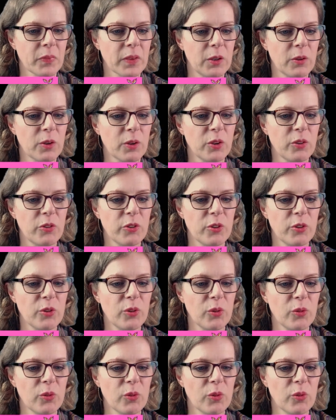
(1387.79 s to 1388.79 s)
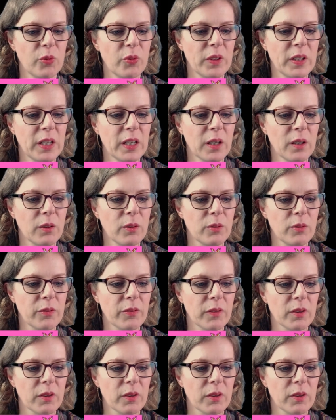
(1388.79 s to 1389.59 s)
You can do videos